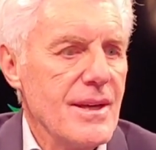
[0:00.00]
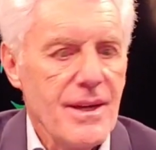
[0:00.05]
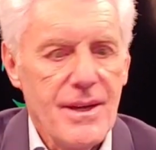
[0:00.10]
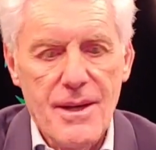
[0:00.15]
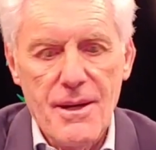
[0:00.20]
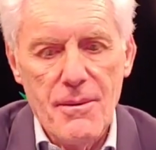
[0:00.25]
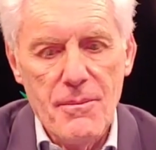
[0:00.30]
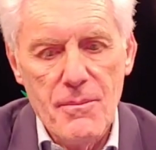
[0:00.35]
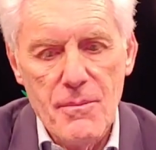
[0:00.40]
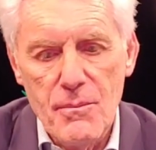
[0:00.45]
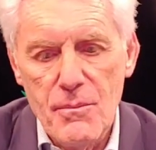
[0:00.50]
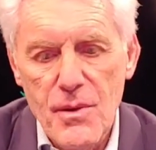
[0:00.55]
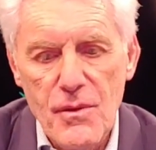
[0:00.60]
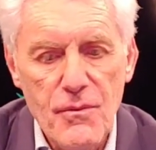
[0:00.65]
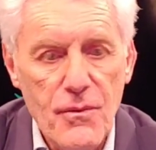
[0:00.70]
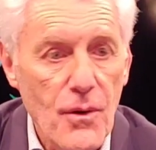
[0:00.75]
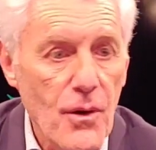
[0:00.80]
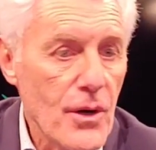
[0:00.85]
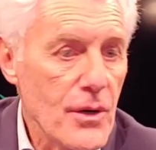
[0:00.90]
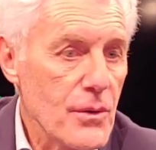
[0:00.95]
Um,
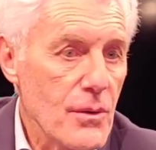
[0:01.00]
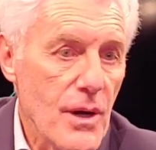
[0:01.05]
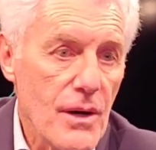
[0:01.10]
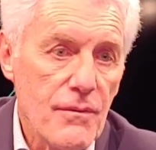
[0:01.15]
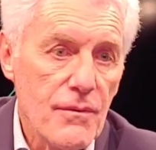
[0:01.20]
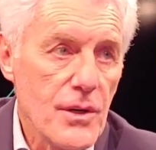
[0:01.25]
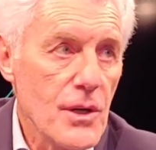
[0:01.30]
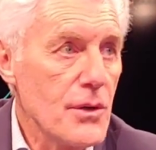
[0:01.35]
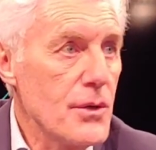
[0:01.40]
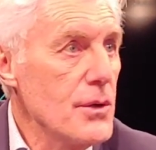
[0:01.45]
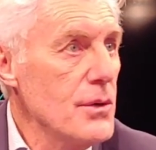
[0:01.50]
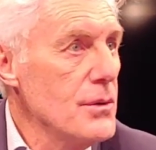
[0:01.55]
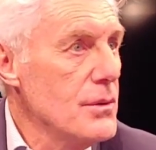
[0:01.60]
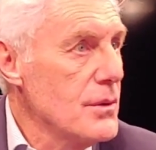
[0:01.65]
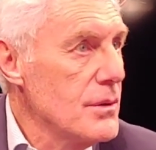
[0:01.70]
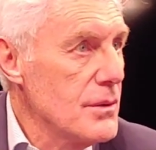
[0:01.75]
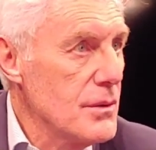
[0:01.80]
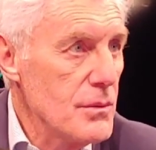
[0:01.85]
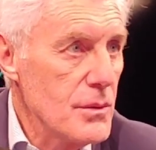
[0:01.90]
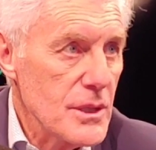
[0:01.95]
before you have
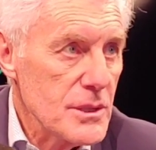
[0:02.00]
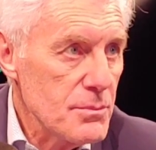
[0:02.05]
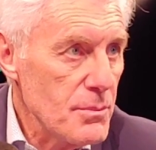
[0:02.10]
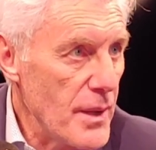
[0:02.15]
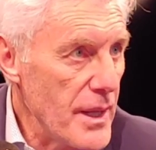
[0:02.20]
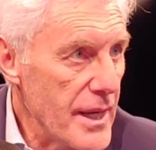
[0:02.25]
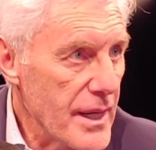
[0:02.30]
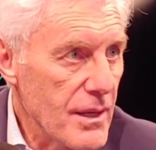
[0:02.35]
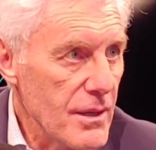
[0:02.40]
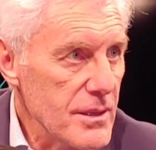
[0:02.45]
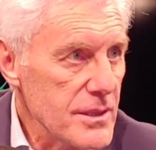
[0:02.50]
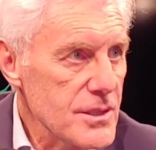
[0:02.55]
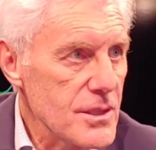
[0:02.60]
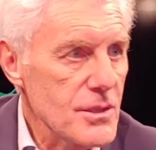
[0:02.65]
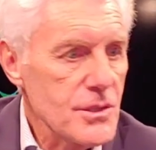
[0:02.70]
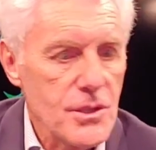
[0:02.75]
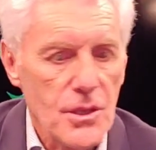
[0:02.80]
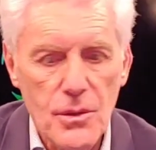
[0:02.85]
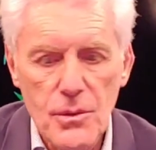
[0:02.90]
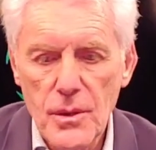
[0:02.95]
Leroux was playing
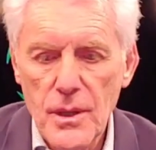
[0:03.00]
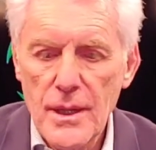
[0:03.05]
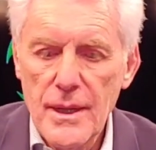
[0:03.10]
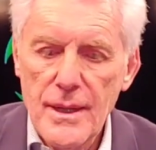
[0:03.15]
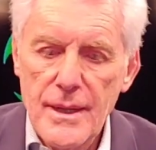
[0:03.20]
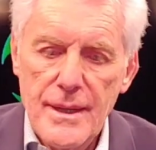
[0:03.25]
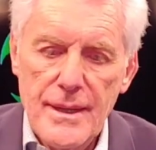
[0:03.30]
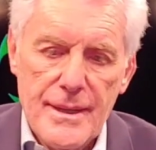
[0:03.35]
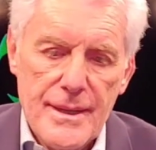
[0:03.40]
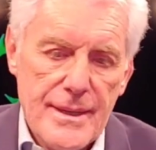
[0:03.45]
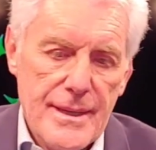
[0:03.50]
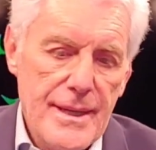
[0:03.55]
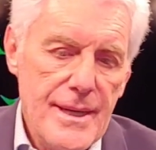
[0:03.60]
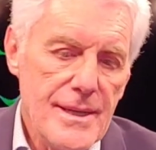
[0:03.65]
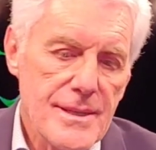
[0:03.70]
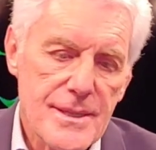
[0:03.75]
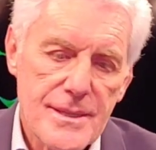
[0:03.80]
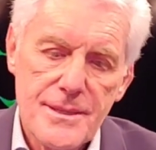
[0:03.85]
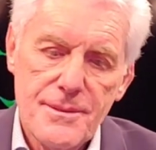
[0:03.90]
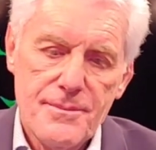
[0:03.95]
also, so
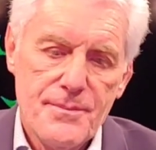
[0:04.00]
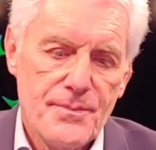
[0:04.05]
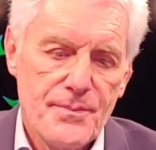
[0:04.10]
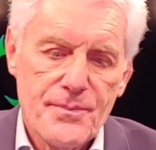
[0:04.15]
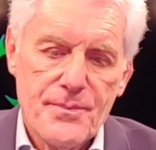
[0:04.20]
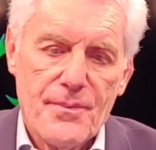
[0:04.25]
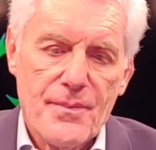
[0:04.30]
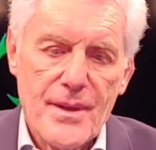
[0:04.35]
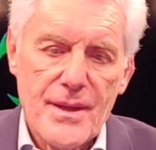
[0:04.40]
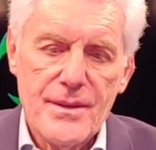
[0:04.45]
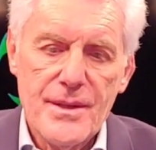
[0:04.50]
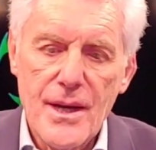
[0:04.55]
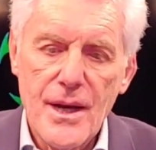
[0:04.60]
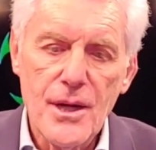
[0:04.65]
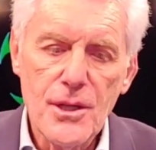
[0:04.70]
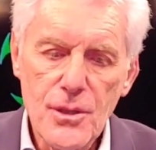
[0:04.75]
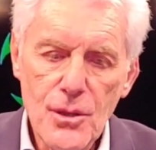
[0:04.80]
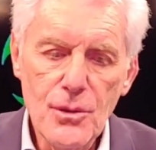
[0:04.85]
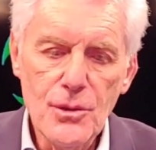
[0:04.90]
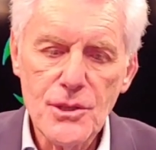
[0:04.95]
Yes. They
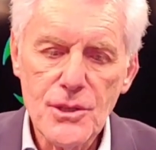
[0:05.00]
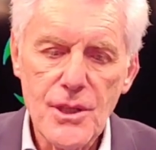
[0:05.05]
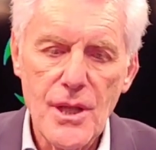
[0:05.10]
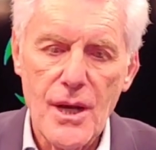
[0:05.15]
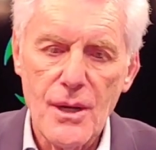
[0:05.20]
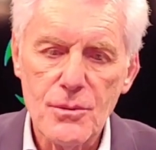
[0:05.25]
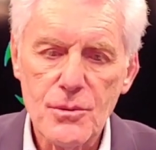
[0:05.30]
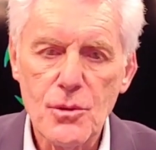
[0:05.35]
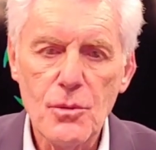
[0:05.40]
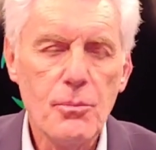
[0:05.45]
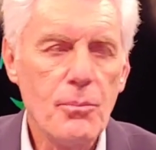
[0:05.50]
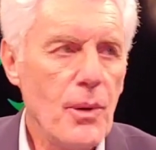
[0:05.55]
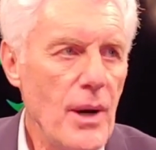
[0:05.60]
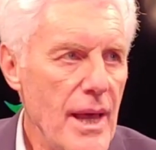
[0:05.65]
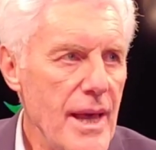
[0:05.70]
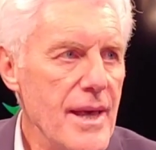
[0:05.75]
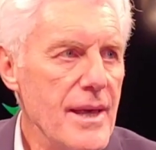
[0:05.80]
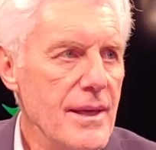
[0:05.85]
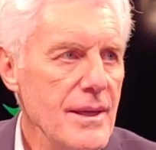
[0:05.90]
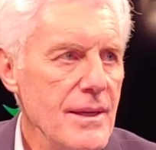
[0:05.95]
are used now to
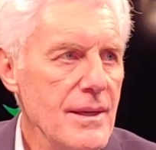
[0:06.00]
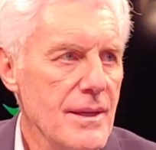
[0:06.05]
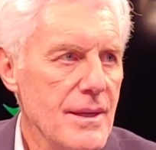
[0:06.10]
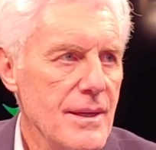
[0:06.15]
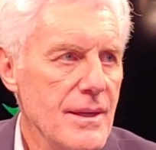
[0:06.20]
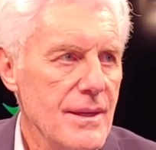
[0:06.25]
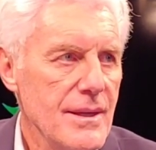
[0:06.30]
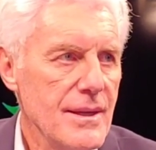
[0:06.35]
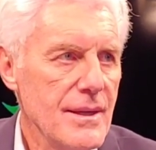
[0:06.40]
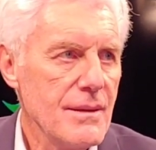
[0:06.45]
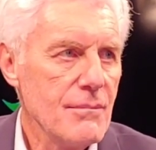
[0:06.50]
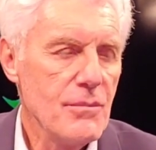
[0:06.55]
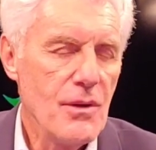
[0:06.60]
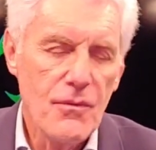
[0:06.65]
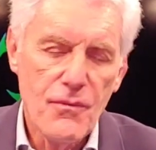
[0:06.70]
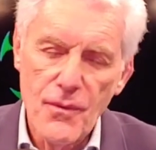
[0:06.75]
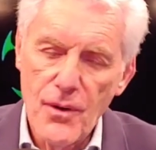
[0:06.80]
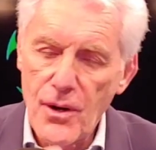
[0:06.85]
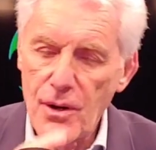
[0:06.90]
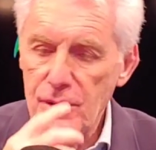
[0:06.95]
play.
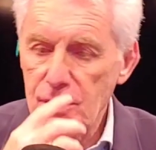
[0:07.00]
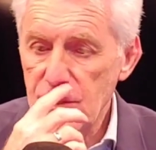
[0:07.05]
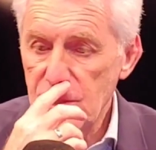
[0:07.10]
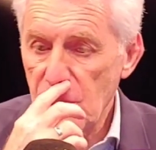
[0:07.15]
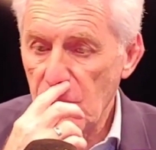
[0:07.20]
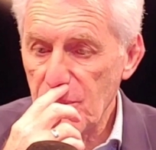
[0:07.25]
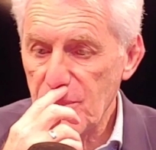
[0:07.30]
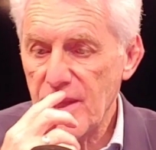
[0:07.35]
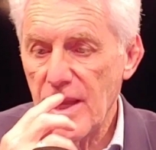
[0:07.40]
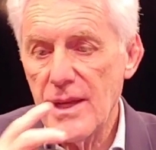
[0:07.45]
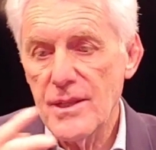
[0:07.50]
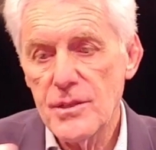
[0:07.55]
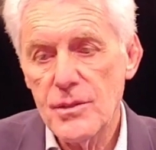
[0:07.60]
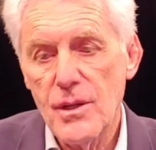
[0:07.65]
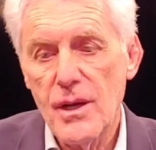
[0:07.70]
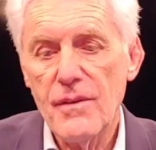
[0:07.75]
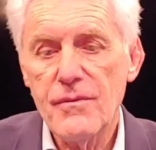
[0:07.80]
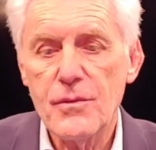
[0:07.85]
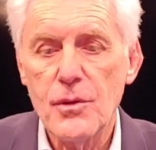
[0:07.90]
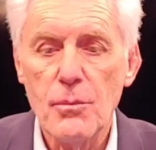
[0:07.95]
Before,
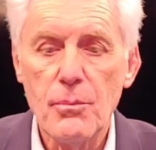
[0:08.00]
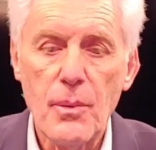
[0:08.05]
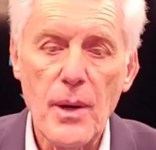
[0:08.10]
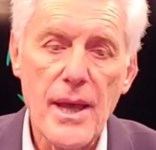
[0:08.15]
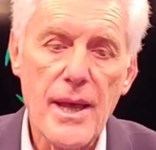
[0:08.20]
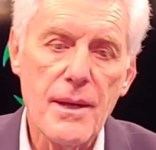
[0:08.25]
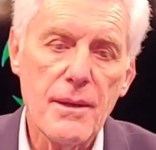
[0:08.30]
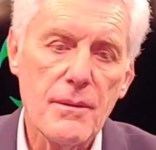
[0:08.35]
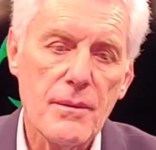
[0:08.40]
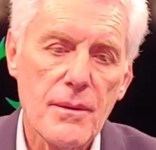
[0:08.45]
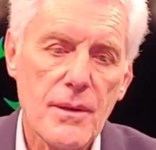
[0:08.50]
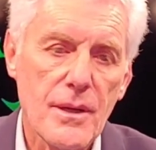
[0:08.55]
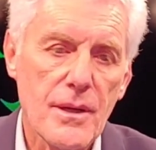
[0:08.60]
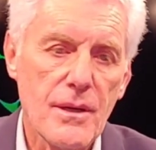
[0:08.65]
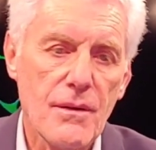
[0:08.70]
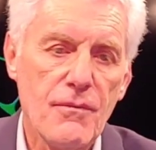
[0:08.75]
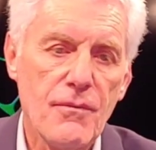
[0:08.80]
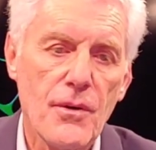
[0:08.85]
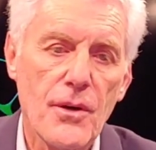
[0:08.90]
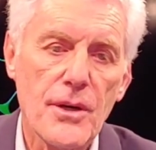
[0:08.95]
sometimes you have to play
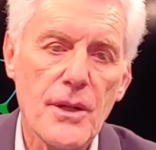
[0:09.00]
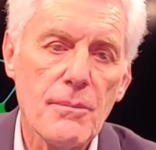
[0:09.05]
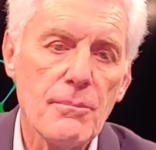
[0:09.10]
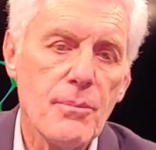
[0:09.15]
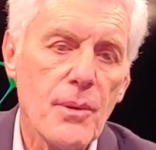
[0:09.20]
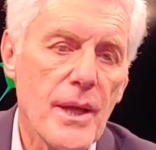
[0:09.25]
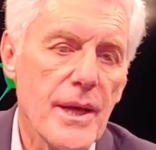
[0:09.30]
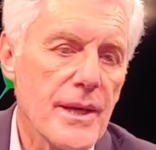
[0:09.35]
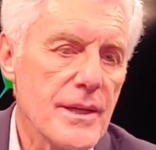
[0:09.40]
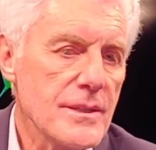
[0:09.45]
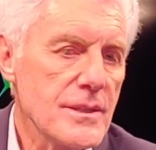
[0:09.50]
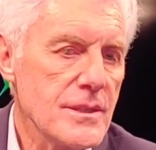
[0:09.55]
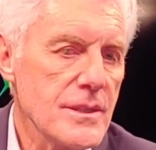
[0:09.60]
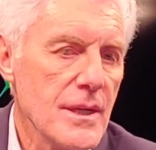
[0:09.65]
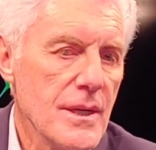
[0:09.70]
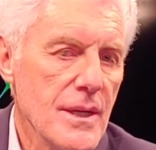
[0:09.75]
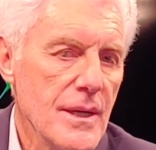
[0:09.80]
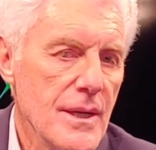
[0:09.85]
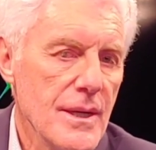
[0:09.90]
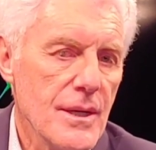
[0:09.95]
uh, foreign players
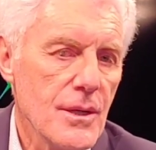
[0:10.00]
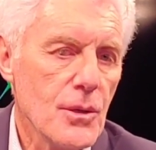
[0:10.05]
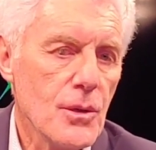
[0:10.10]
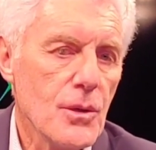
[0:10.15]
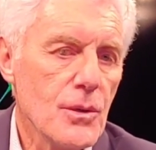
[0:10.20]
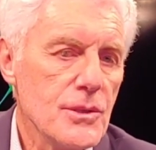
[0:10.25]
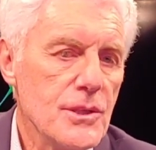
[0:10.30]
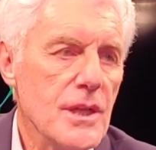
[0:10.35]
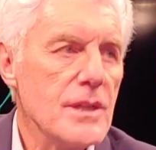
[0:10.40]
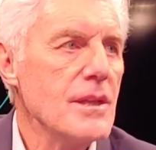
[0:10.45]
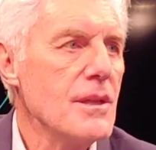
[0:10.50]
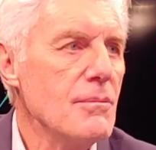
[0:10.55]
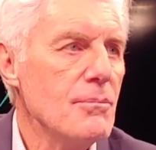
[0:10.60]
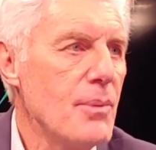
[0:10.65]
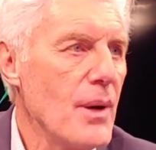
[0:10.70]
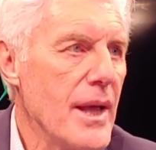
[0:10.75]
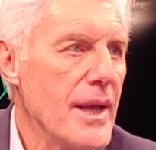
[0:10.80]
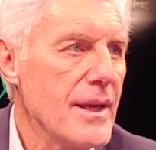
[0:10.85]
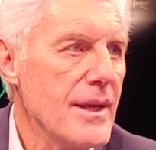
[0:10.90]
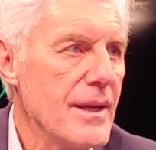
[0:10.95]
who
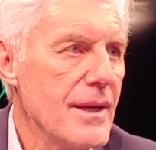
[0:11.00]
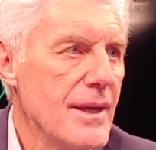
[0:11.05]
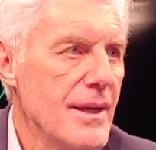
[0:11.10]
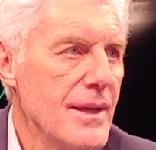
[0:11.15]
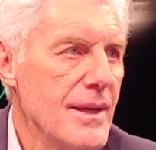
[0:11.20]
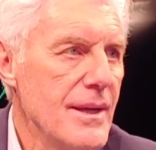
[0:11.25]
didn't play.